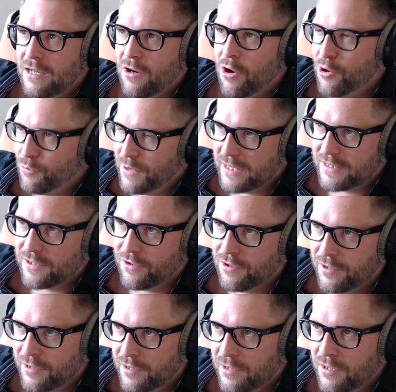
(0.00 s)
always
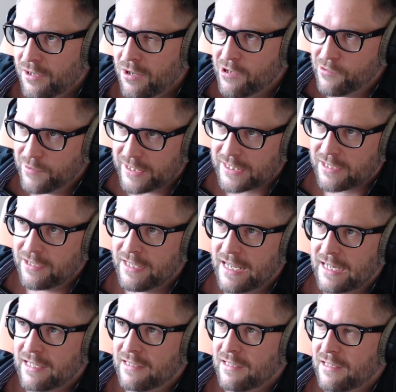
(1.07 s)
on, always
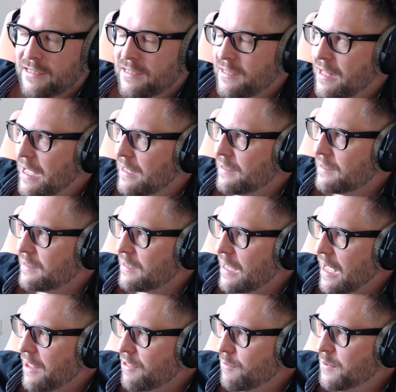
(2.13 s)
connected, that
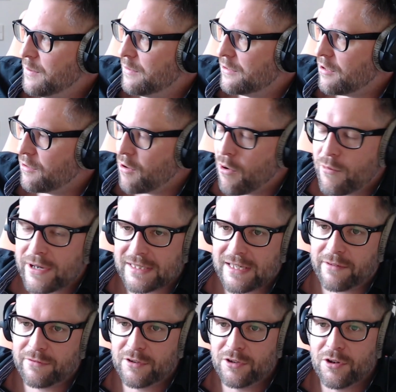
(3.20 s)
other people don't always
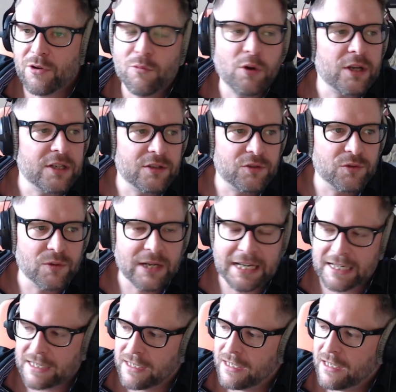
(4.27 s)
have to know what you're
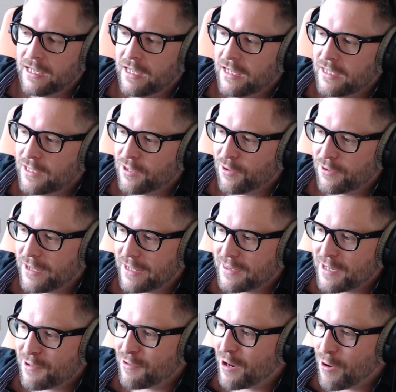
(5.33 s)
doing, that
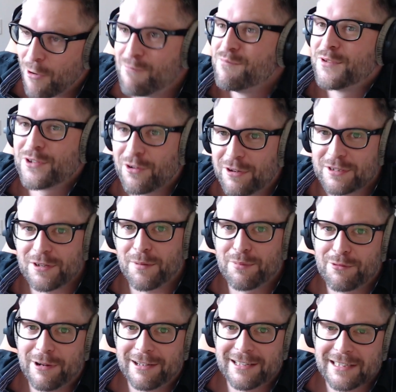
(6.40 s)
there are open source
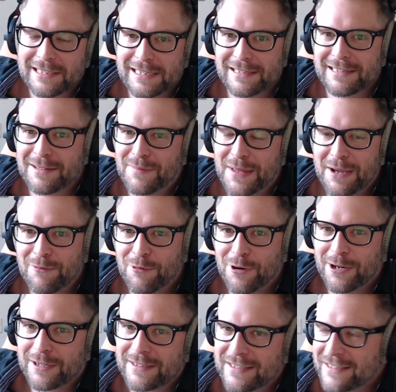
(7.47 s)
operating system that
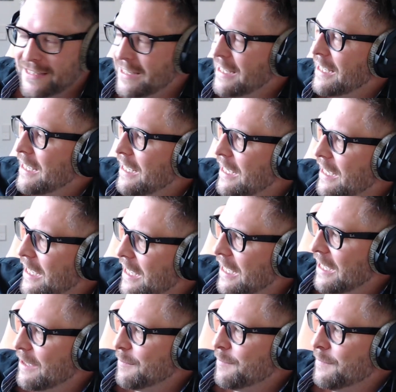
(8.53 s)
works.
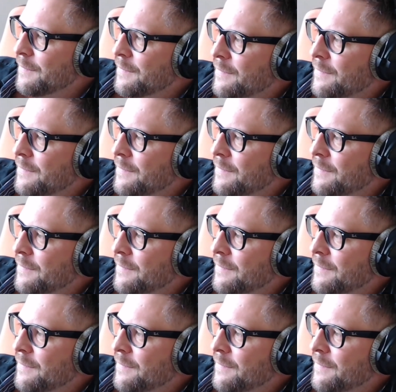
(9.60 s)
I